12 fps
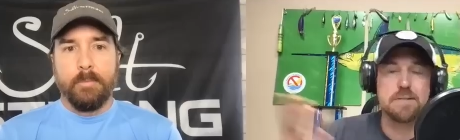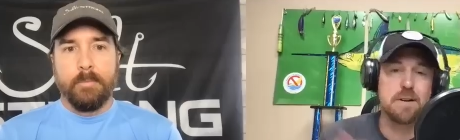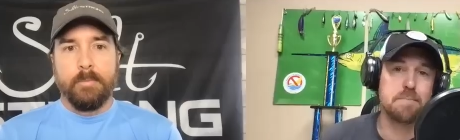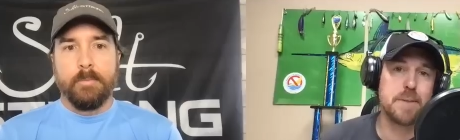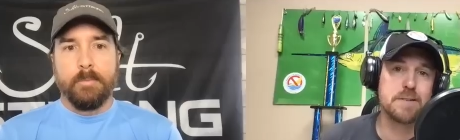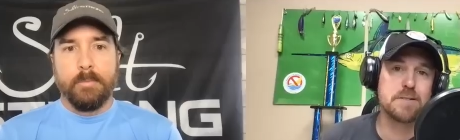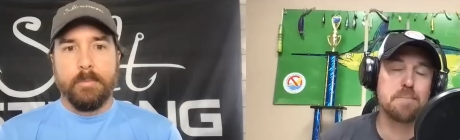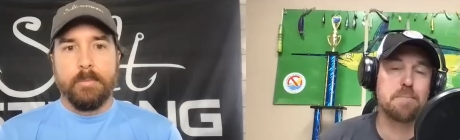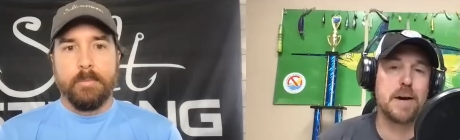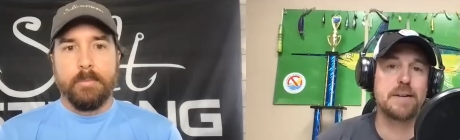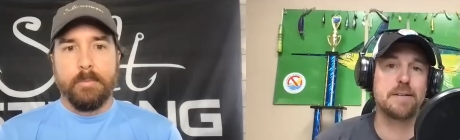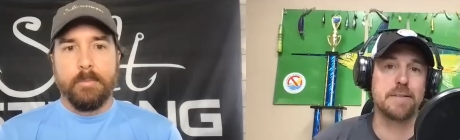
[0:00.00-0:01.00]
Speaker 1: start might
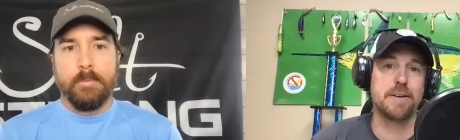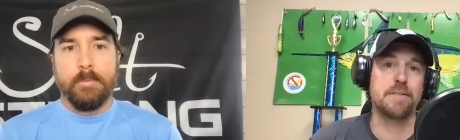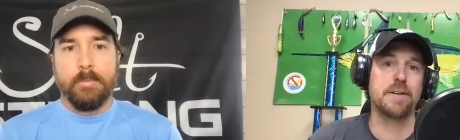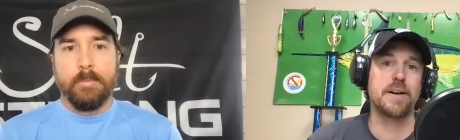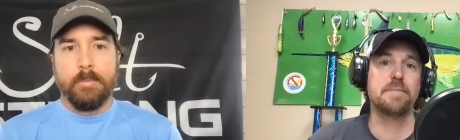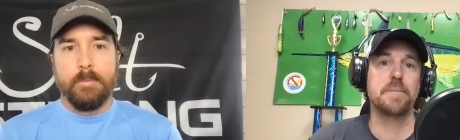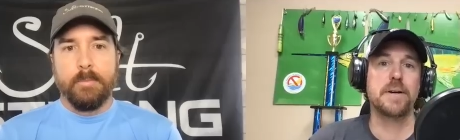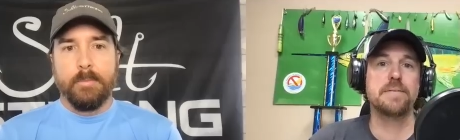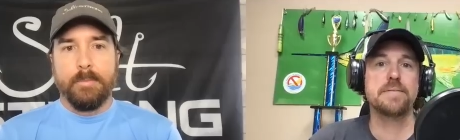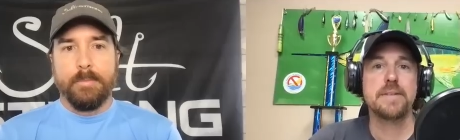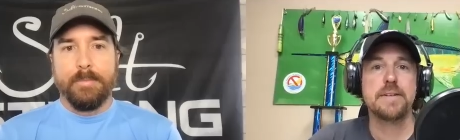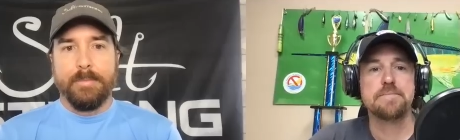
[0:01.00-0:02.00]
start biting your leader line,
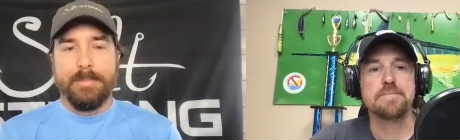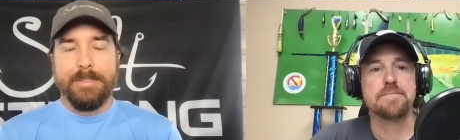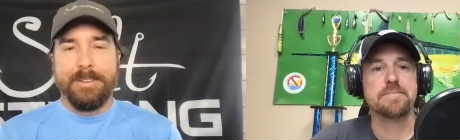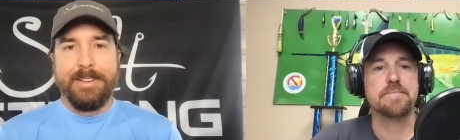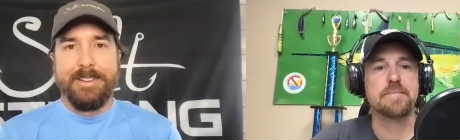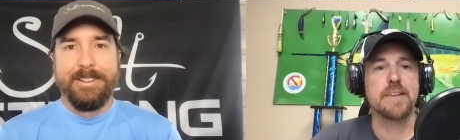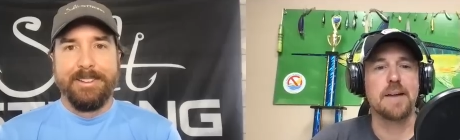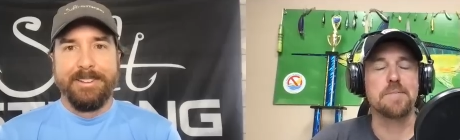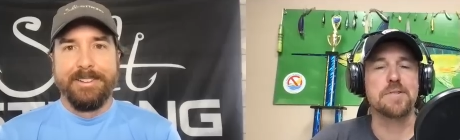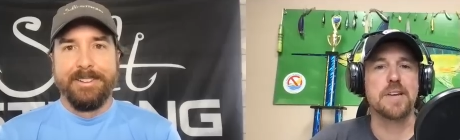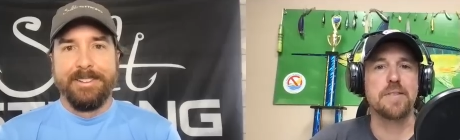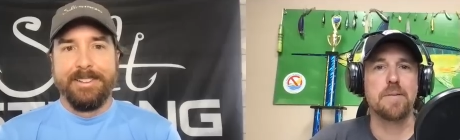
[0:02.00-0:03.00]
but no,
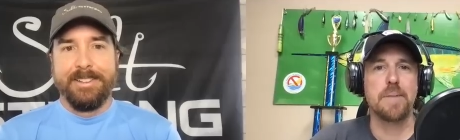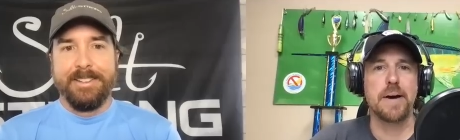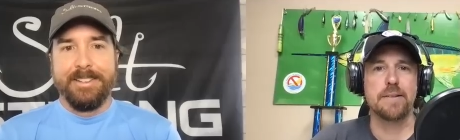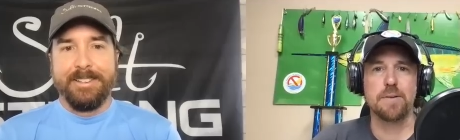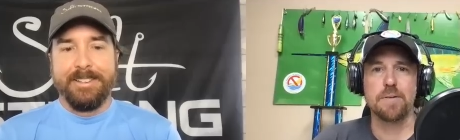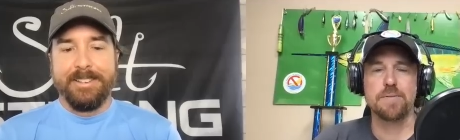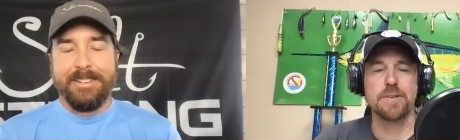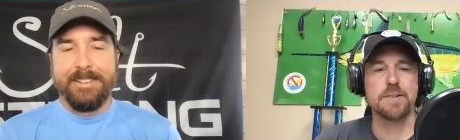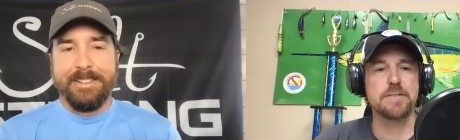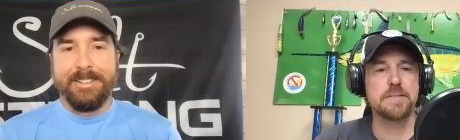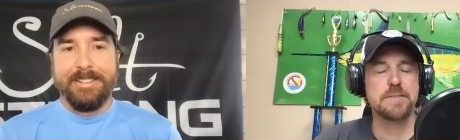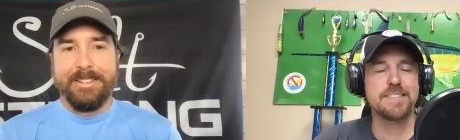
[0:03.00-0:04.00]
I'm just kidding. They'll bite the lure
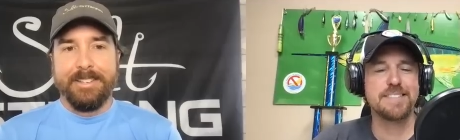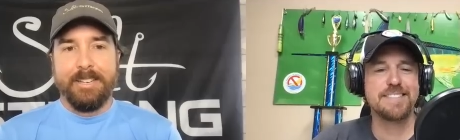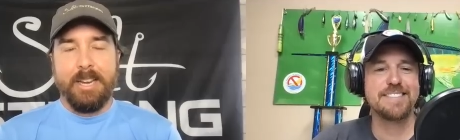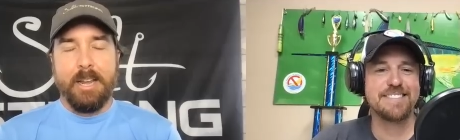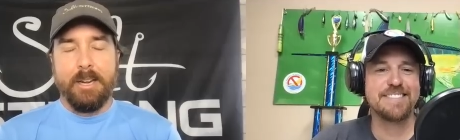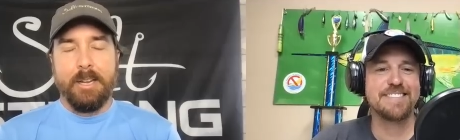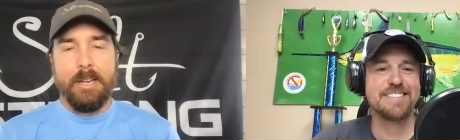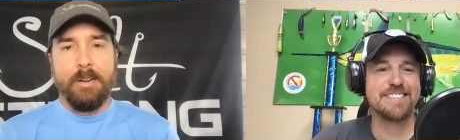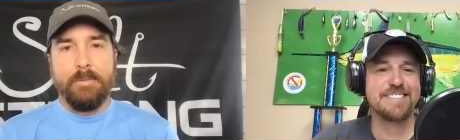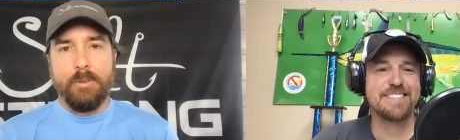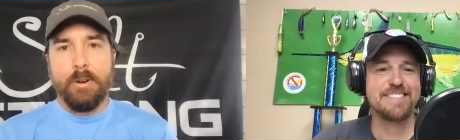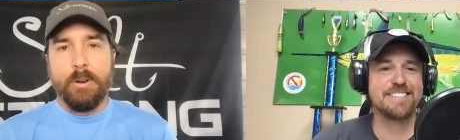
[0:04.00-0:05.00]
first.
Speaker 2: Yeah, and,
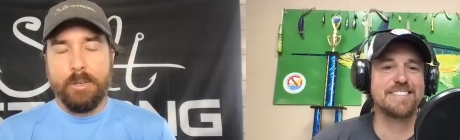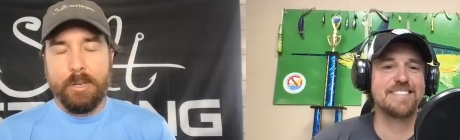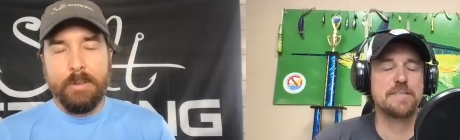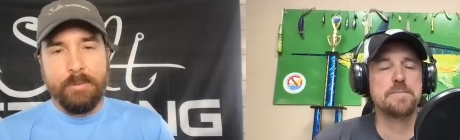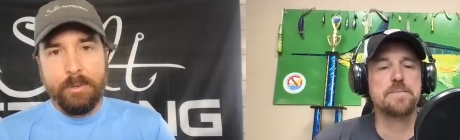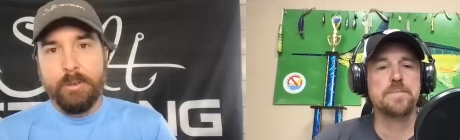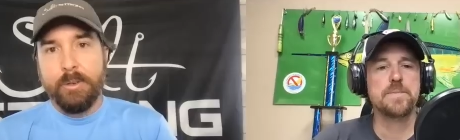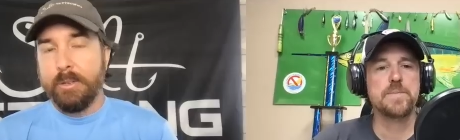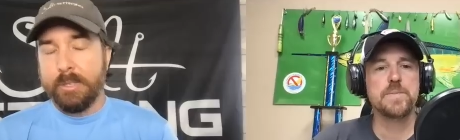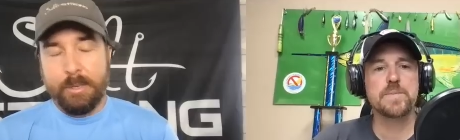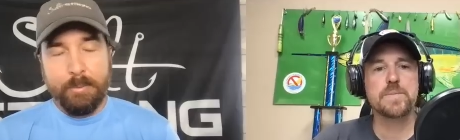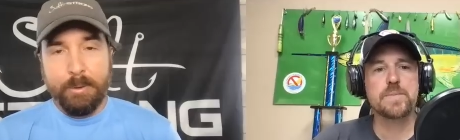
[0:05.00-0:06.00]
and if you already if you do
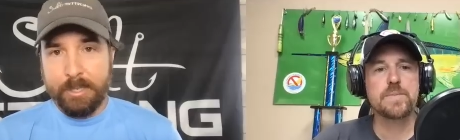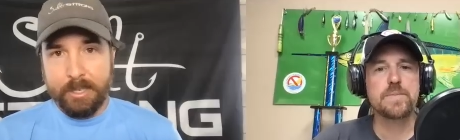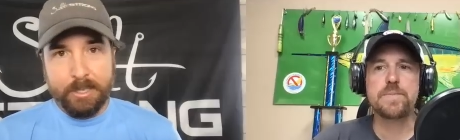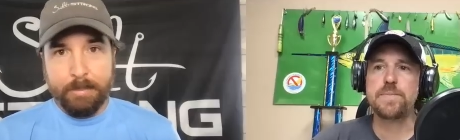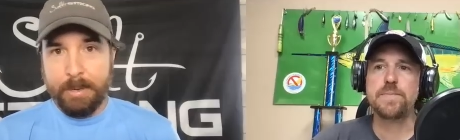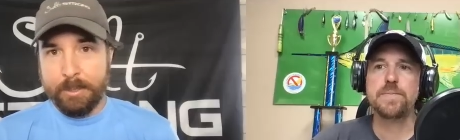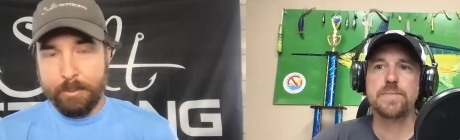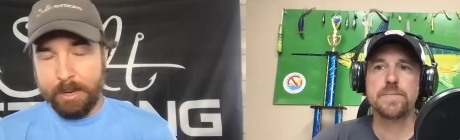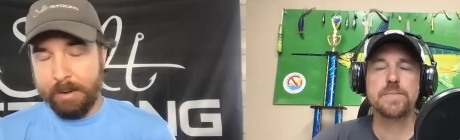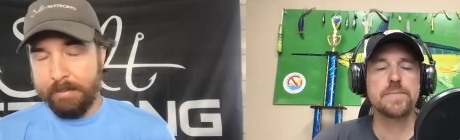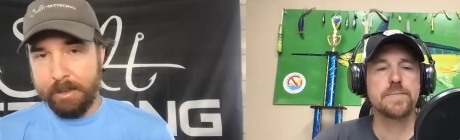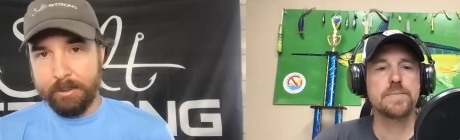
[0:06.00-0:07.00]
use it, which is the best one
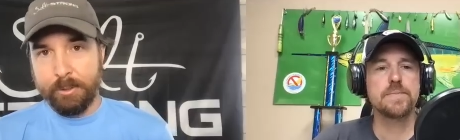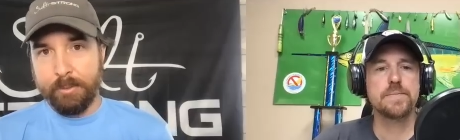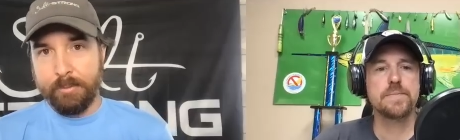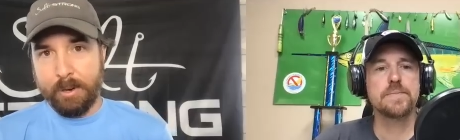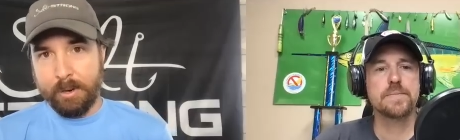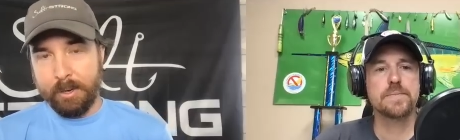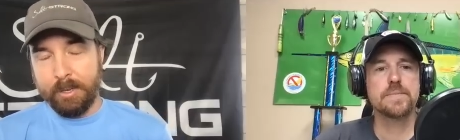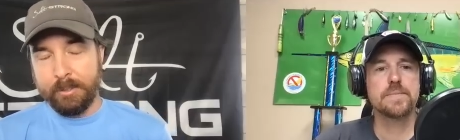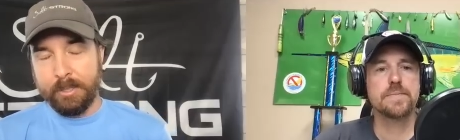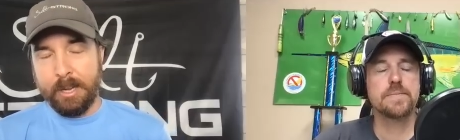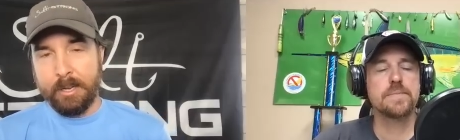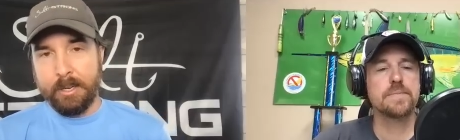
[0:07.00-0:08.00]
I found so far,
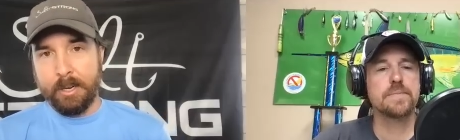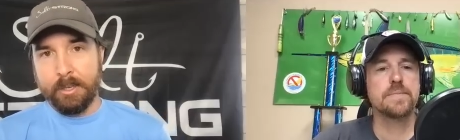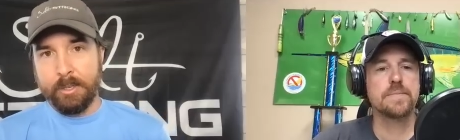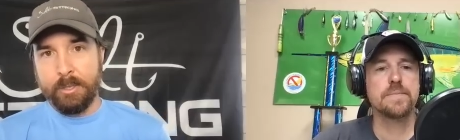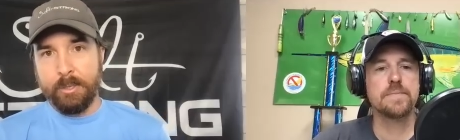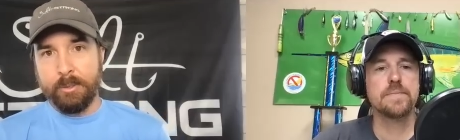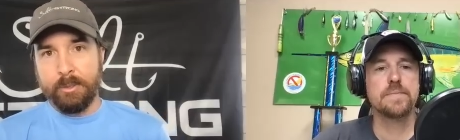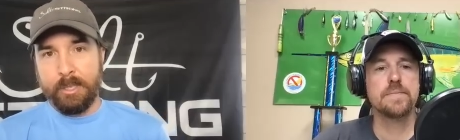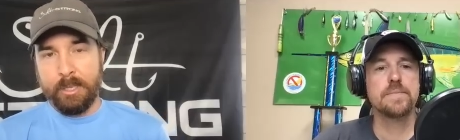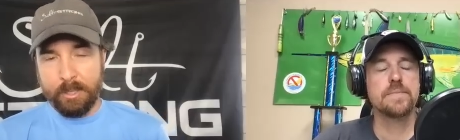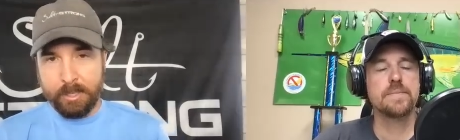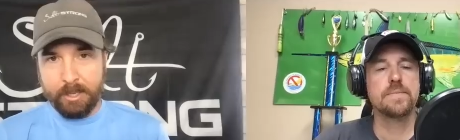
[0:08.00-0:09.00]
is that Dr. Juice,
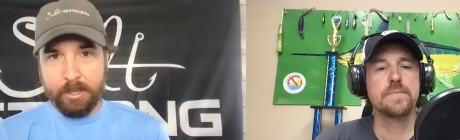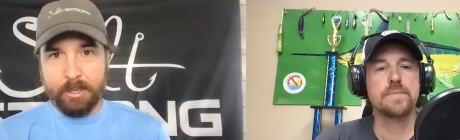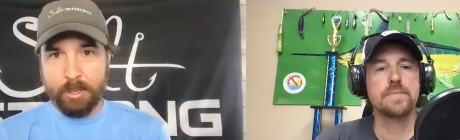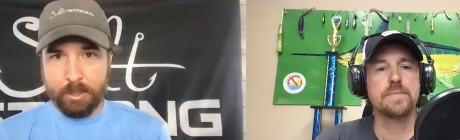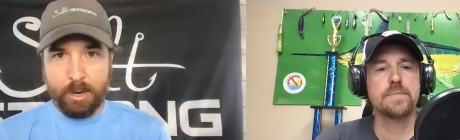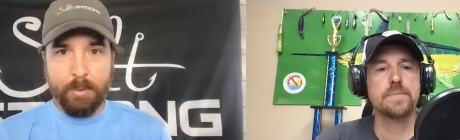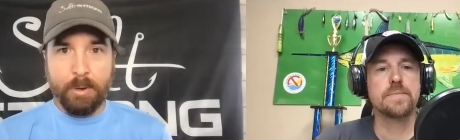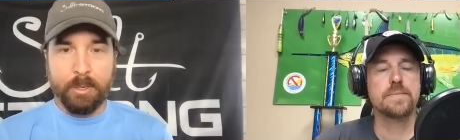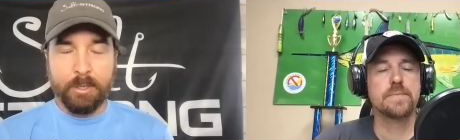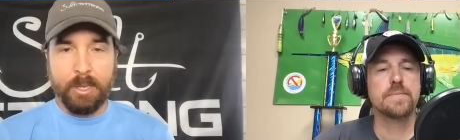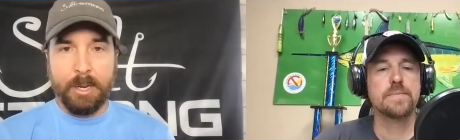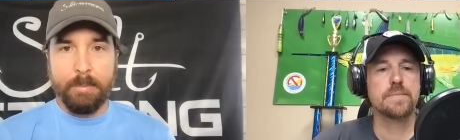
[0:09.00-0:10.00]
the the, the
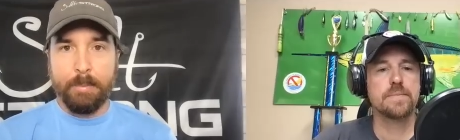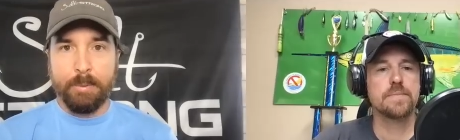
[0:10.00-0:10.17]
saltwater slam in